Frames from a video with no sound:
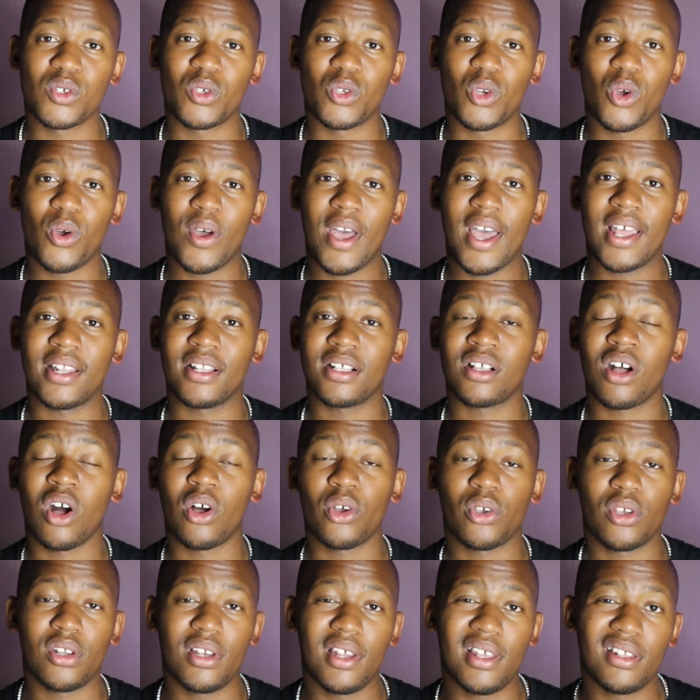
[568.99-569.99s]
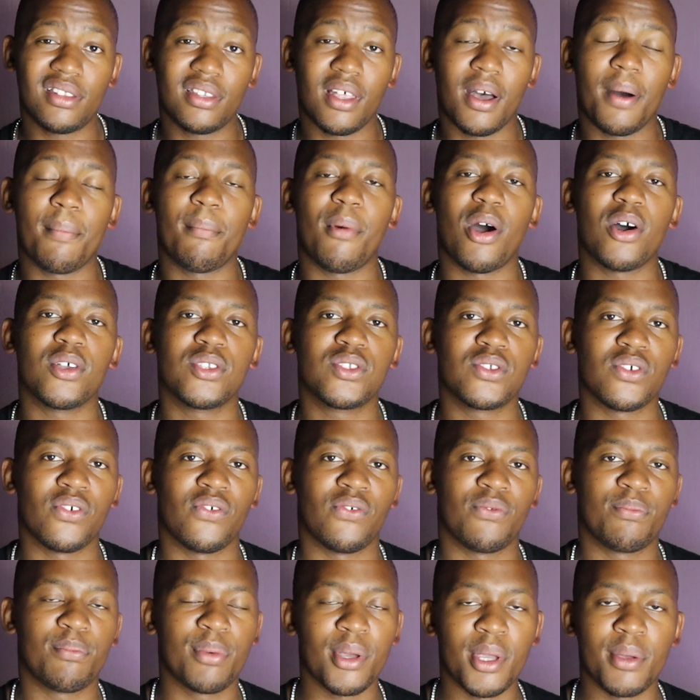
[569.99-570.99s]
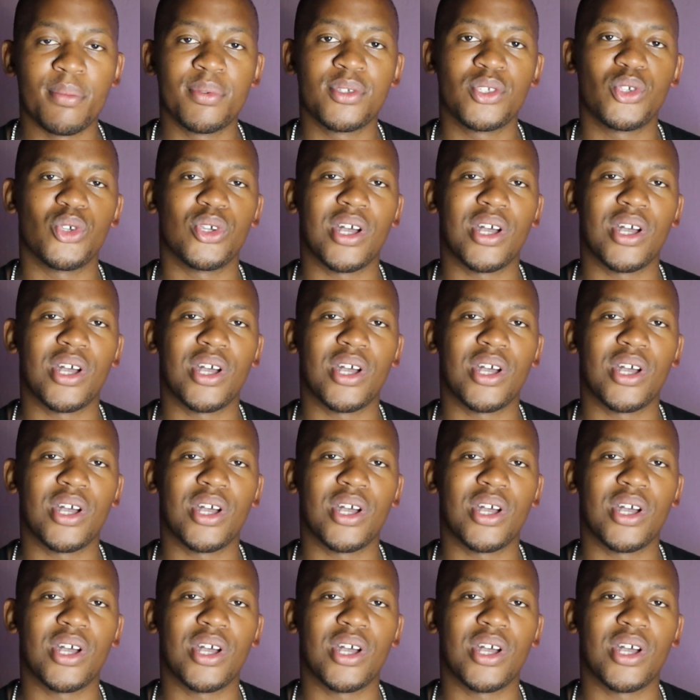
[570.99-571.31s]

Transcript: and calculate the amount of pips